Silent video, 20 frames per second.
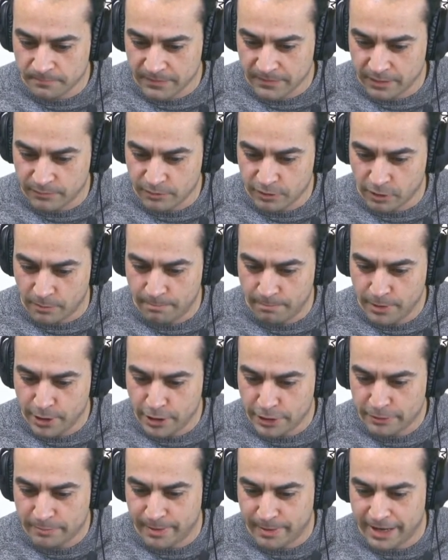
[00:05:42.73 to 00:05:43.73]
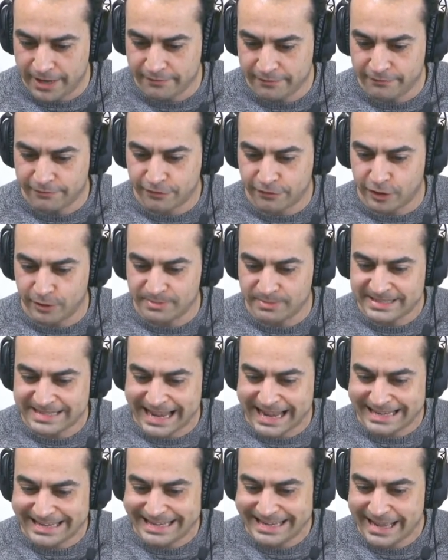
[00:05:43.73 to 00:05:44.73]
We've got Burke Bun from
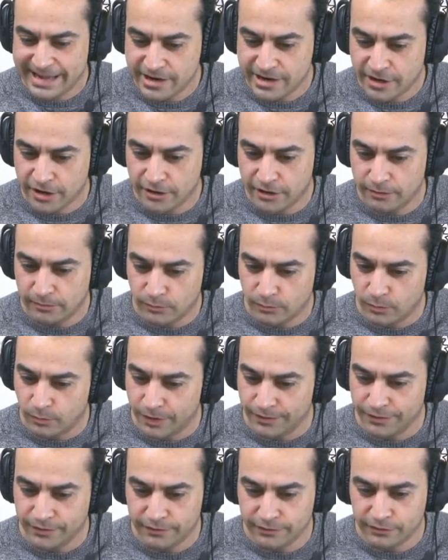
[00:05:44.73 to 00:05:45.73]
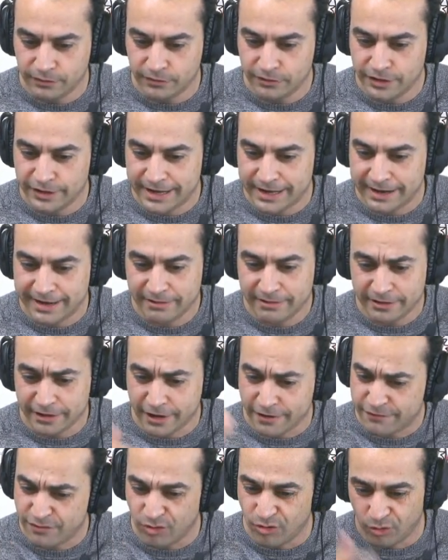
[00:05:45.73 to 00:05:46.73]
San Diego. Wonderful turnout. I'm going to
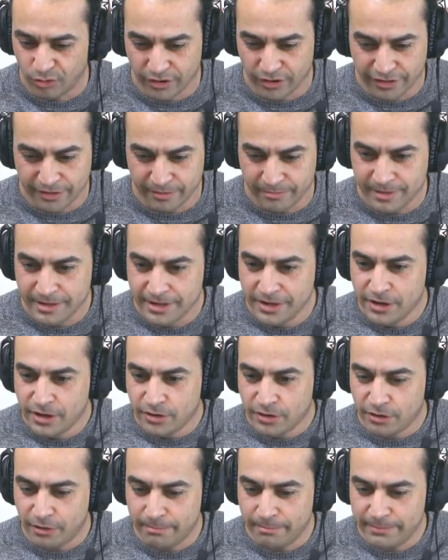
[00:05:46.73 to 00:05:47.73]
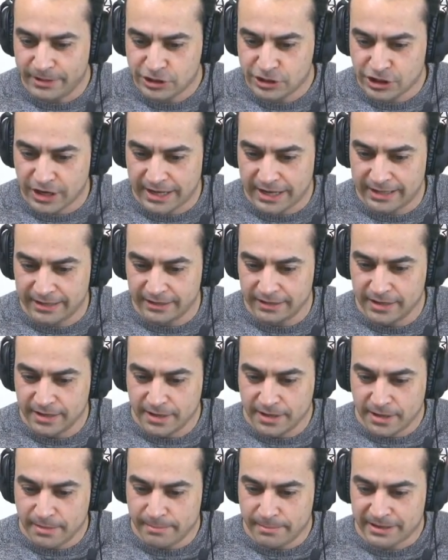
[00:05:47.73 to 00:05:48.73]
go through all of them. We've got Michelle
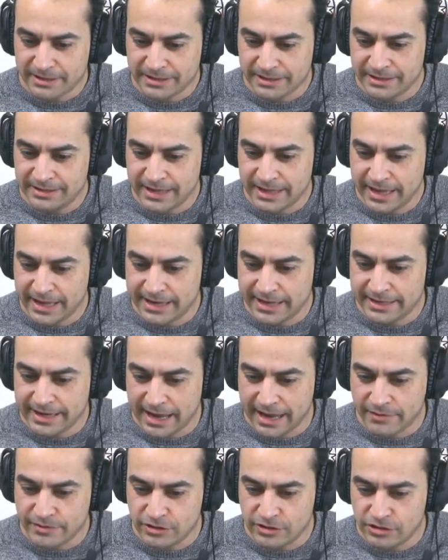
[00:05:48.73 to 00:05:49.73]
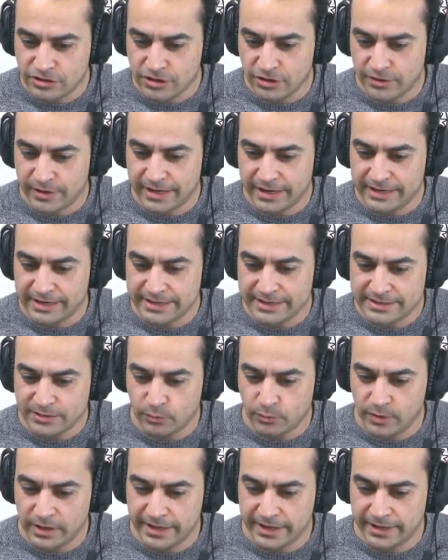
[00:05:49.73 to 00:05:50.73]
McDade, how are you doing? Lisa
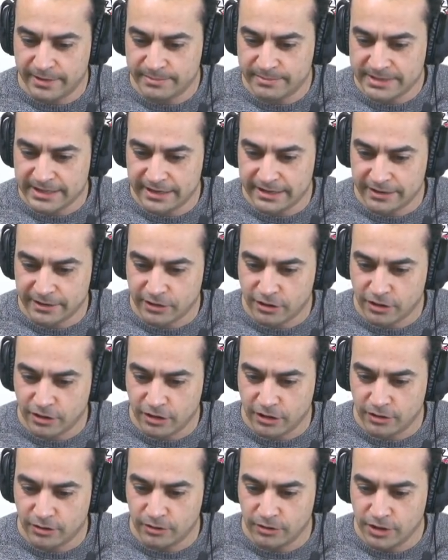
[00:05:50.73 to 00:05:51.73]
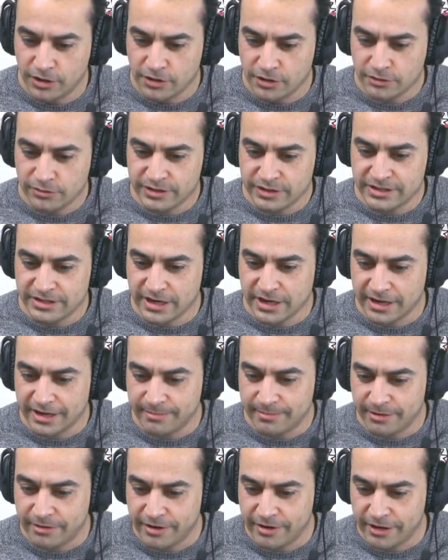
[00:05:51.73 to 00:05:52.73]
Williams, Helen Cole, Christiana
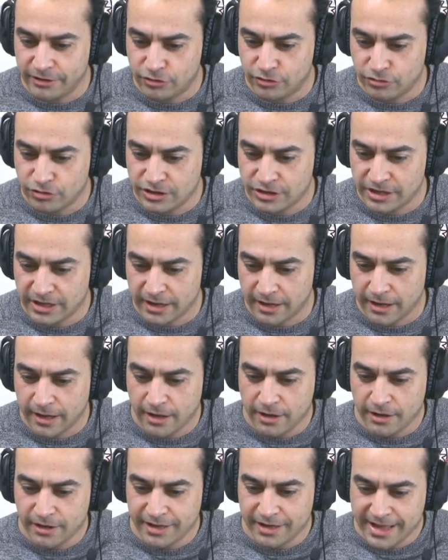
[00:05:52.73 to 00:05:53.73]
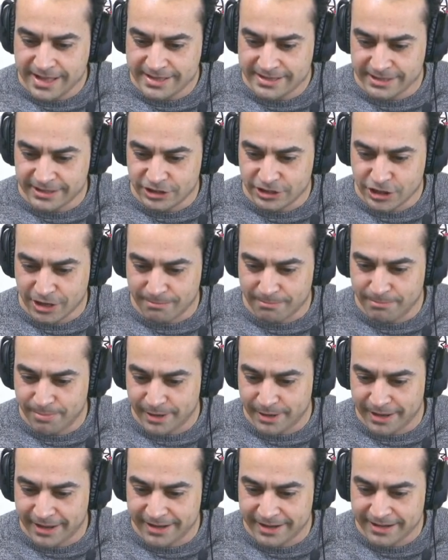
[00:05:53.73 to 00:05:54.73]
Maria Druta. It's a
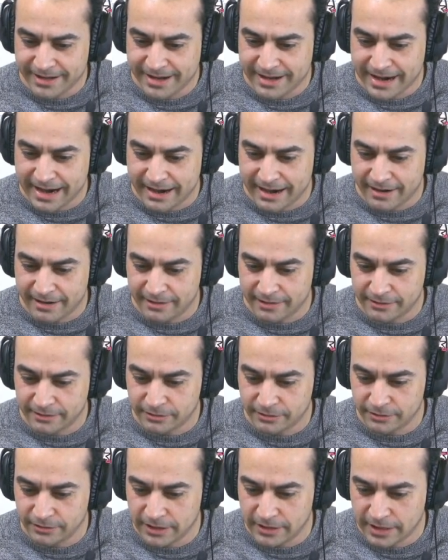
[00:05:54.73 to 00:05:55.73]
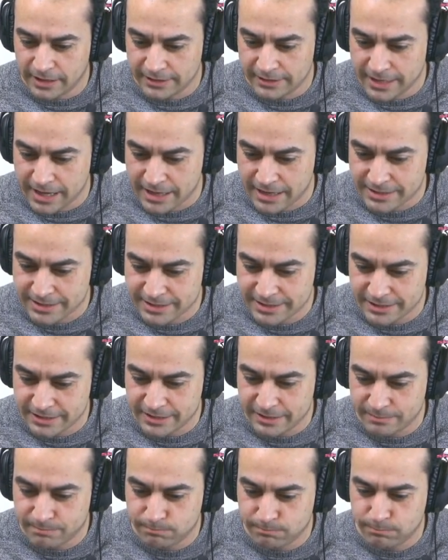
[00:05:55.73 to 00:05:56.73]
jumper. Carl
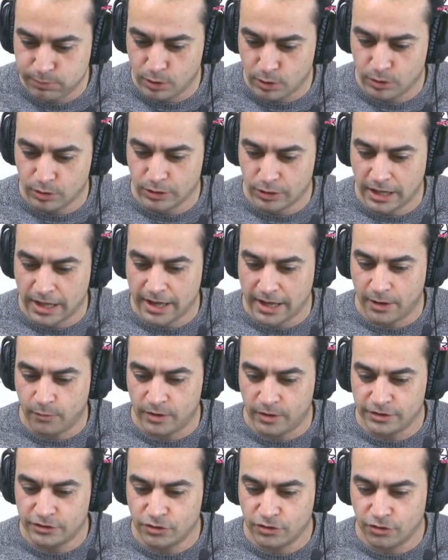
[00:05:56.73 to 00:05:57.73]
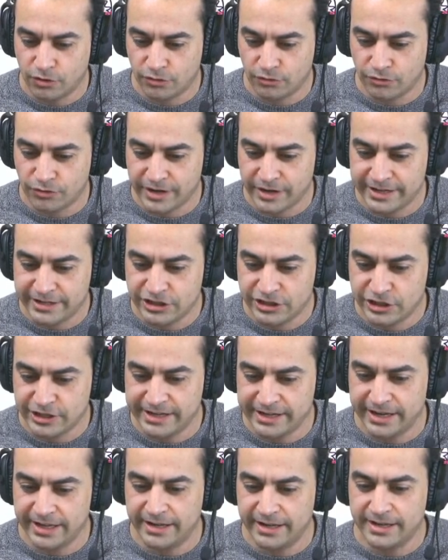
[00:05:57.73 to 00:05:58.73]
Larson, Paula, 123,
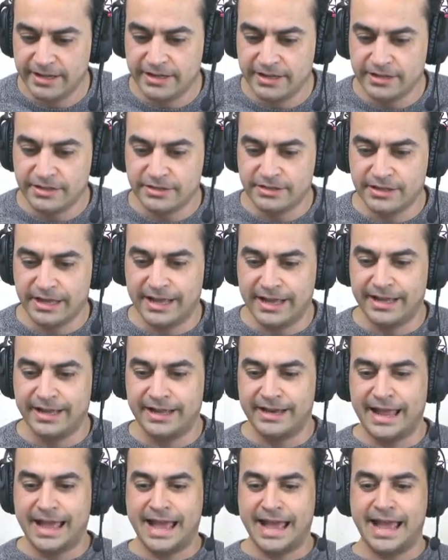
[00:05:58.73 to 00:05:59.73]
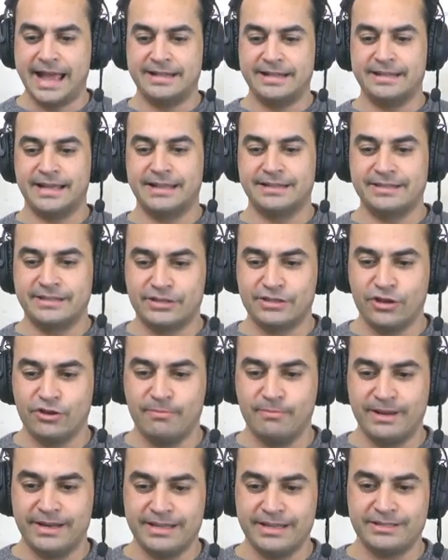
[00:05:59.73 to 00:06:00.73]
Sheila, and Anne, and so
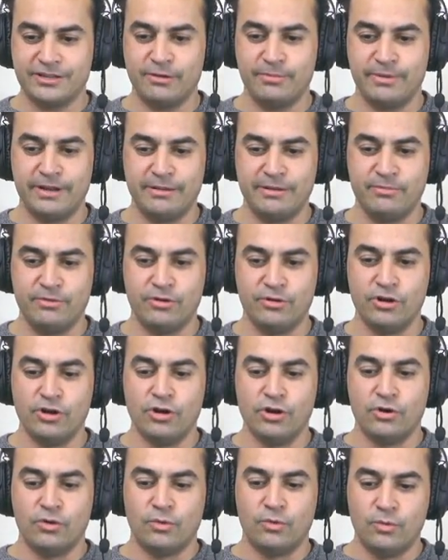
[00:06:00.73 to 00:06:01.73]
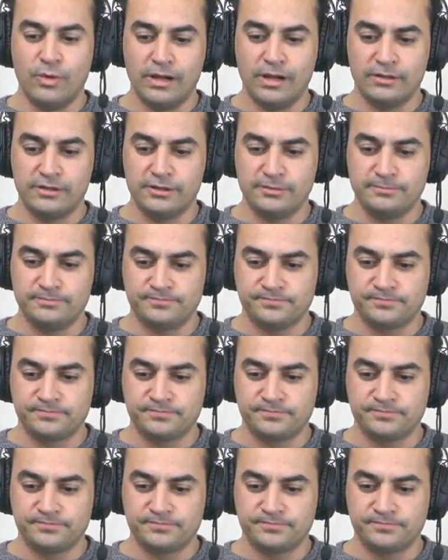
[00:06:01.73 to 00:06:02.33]
many more. Welcome.